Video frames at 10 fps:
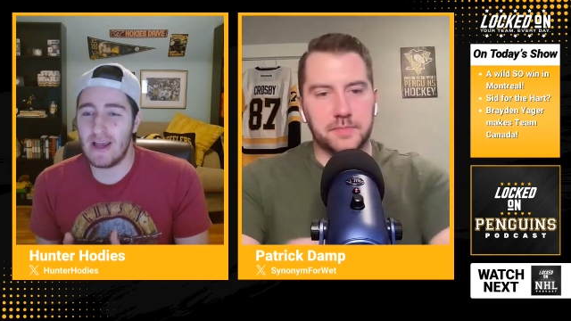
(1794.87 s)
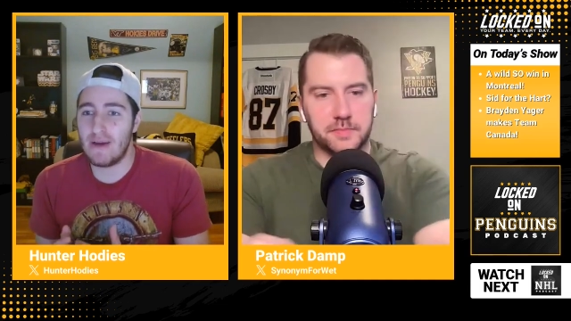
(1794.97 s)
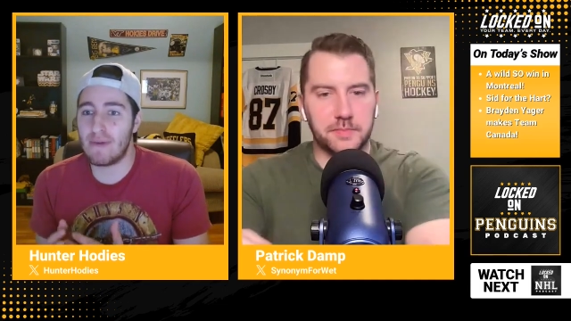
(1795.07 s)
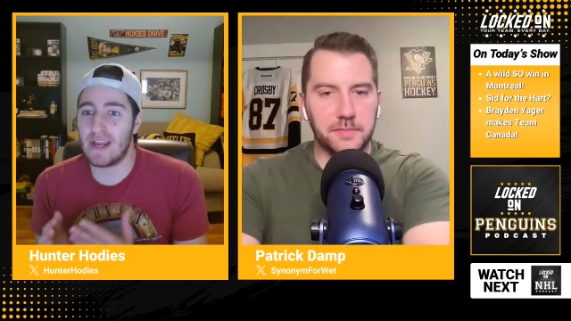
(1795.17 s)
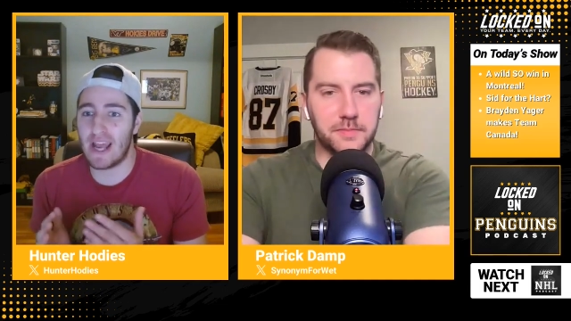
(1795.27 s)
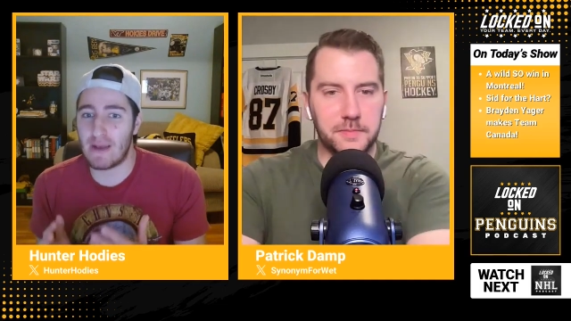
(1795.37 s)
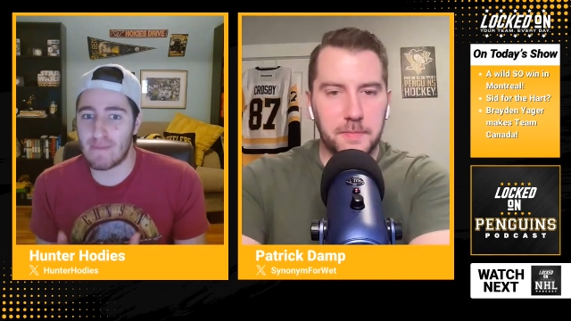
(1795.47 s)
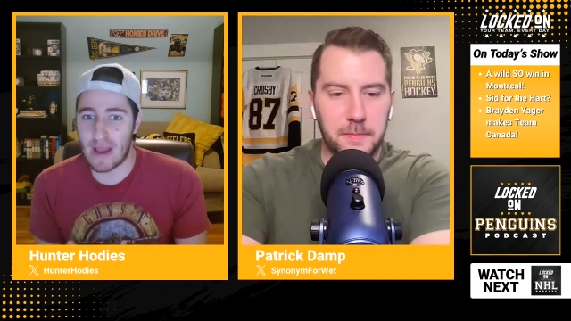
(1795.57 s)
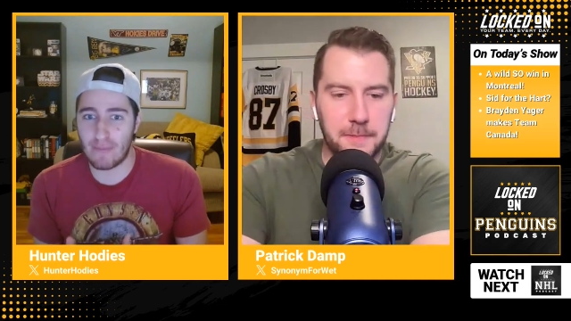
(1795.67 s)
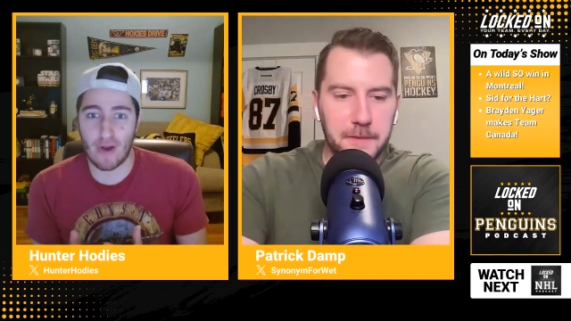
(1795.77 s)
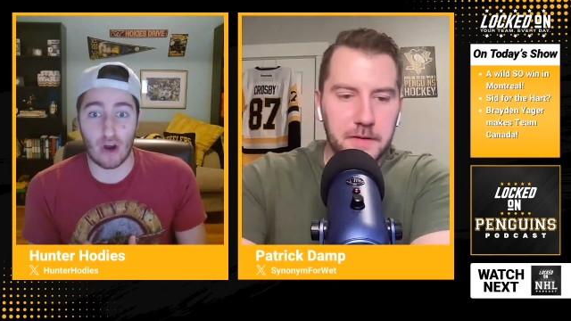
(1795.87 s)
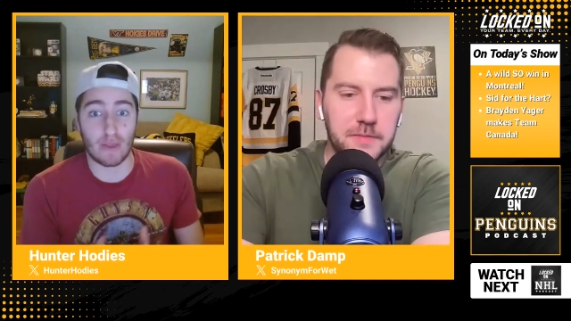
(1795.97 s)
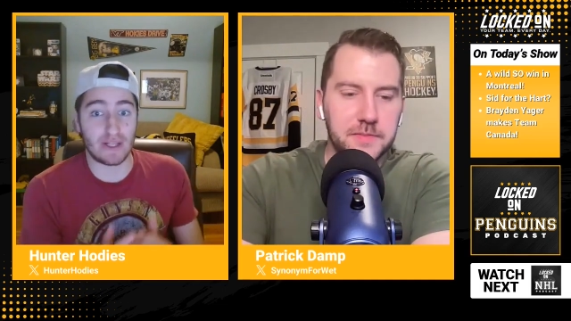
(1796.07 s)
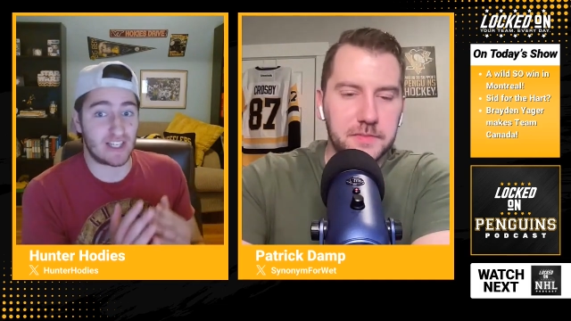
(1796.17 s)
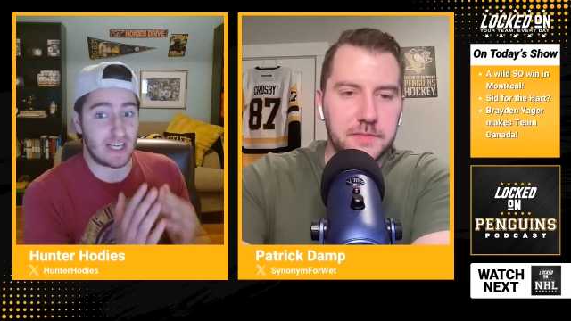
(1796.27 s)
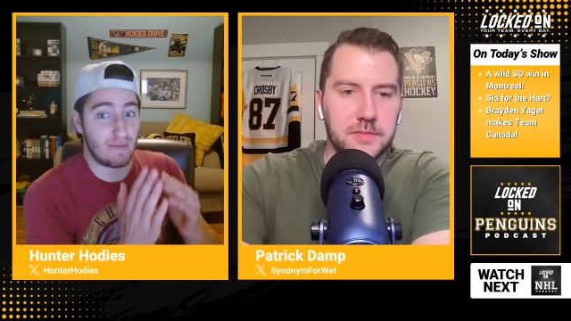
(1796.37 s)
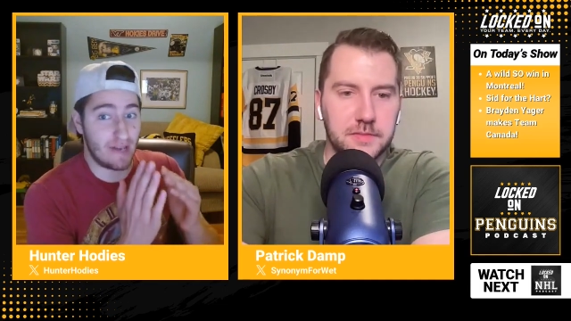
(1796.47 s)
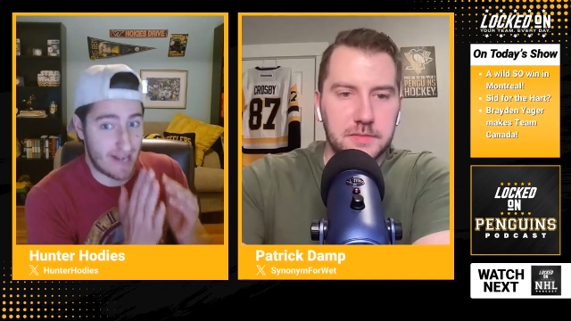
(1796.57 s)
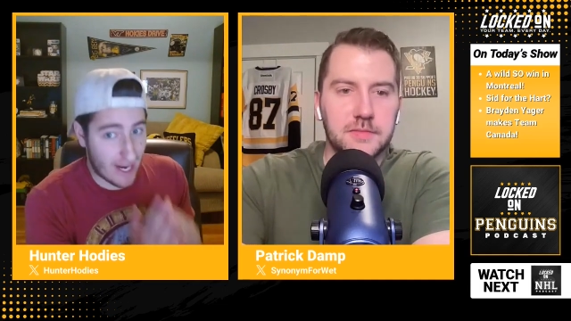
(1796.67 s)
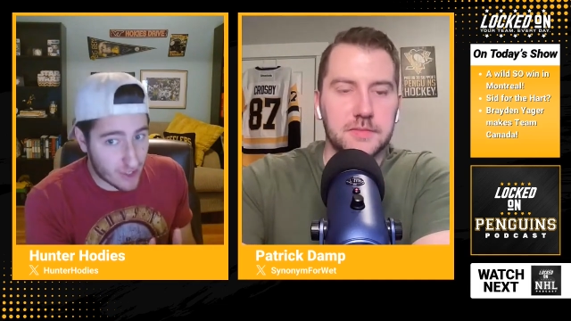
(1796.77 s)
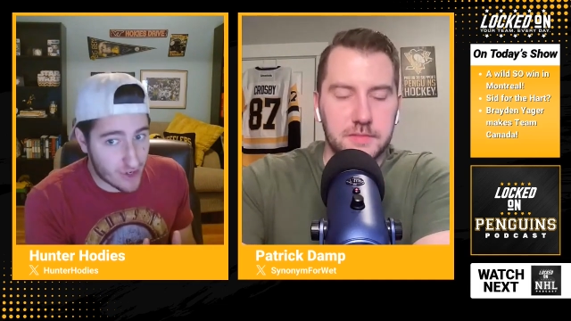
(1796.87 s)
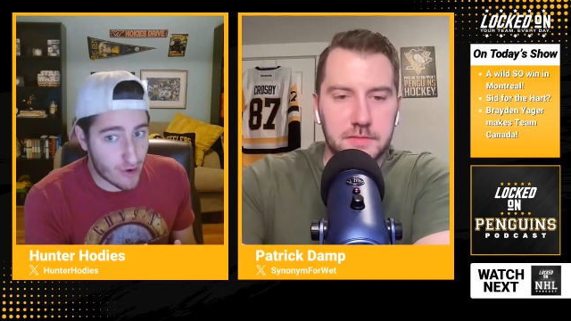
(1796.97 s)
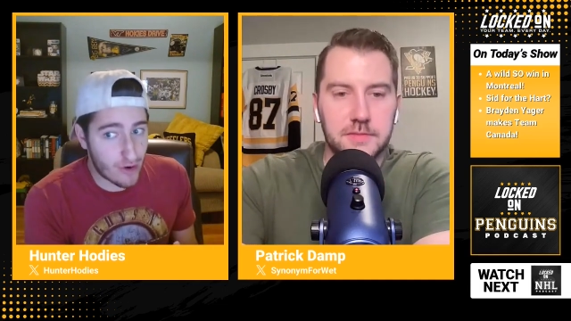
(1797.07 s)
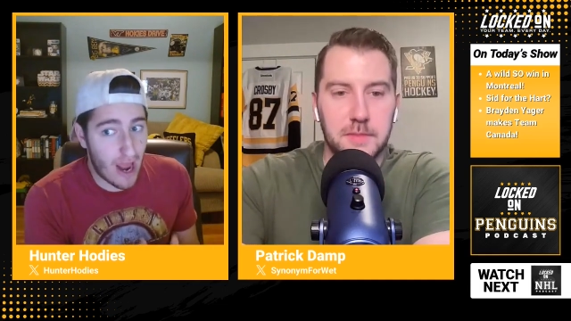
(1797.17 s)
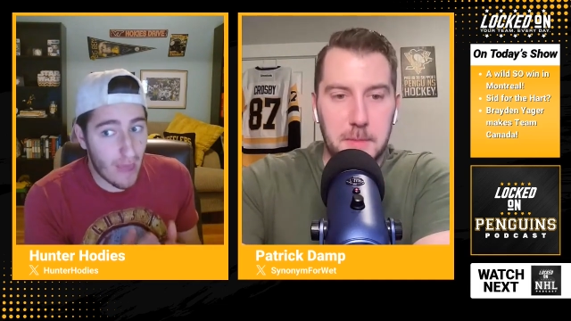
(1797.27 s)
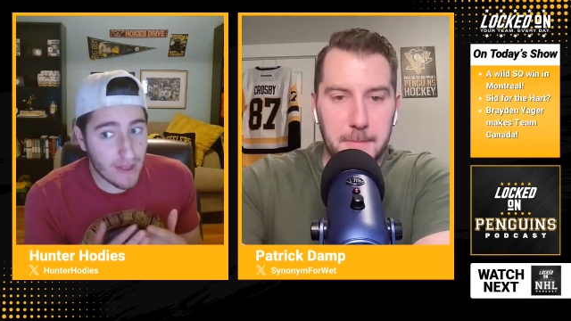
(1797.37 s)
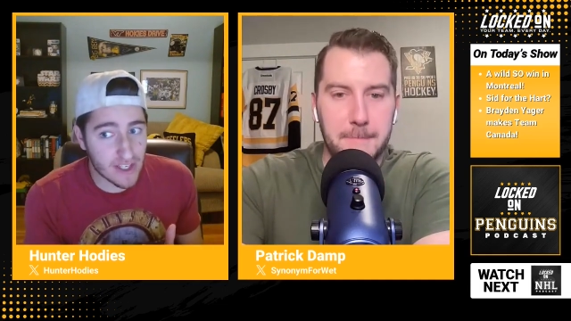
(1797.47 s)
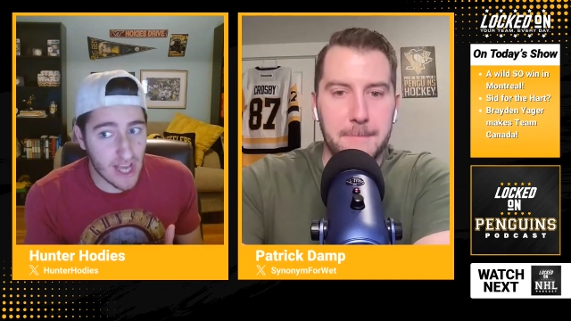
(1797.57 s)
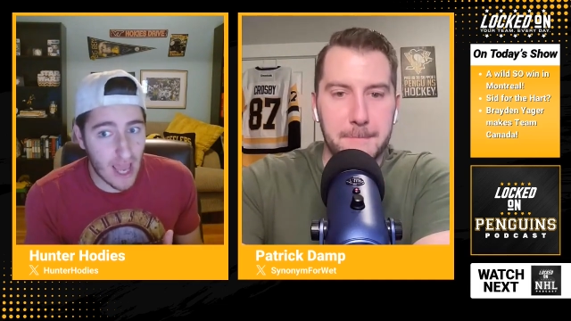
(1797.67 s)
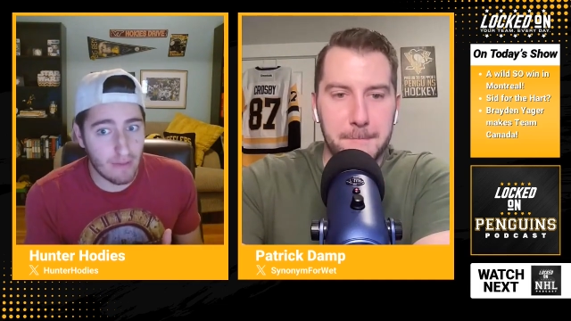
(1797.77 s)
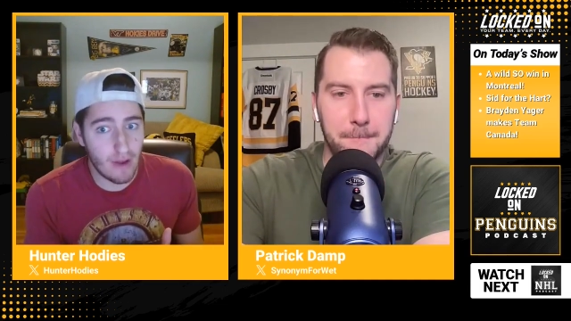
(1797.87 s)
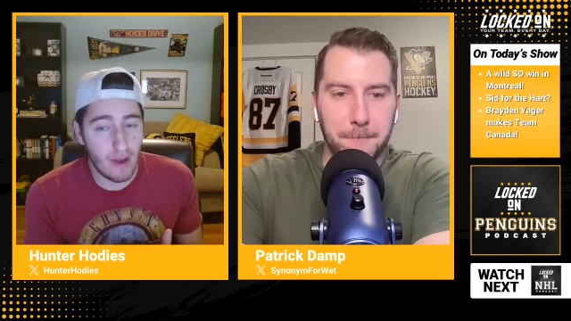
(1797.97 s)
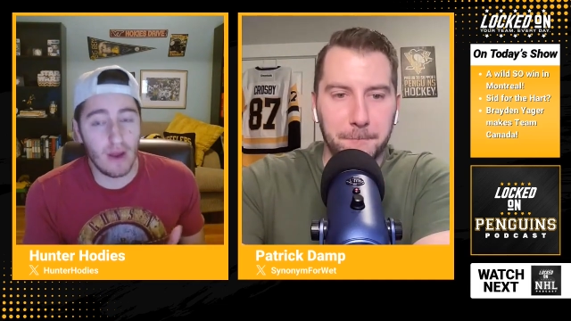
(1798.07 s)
Speaker 1: be an impact player on this team next year at this time.